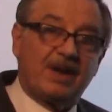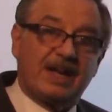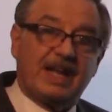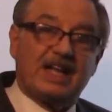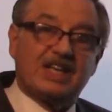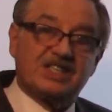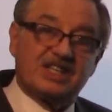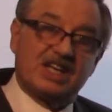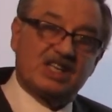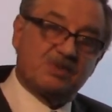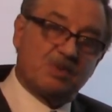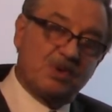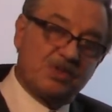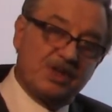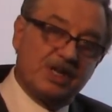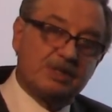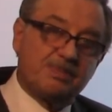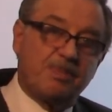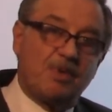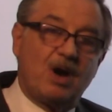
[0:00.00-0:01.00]
And he says, well,
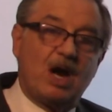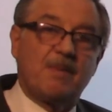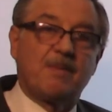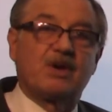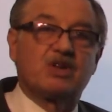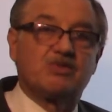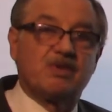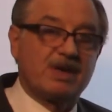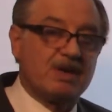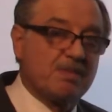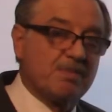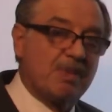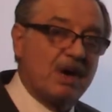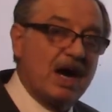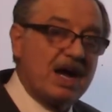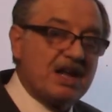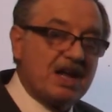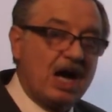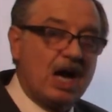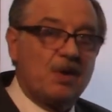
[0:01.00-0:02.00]
this part was written
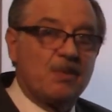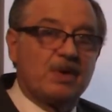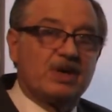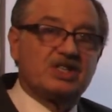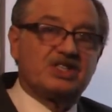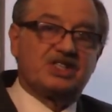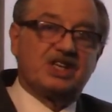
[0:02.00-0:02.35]
by Yahweh,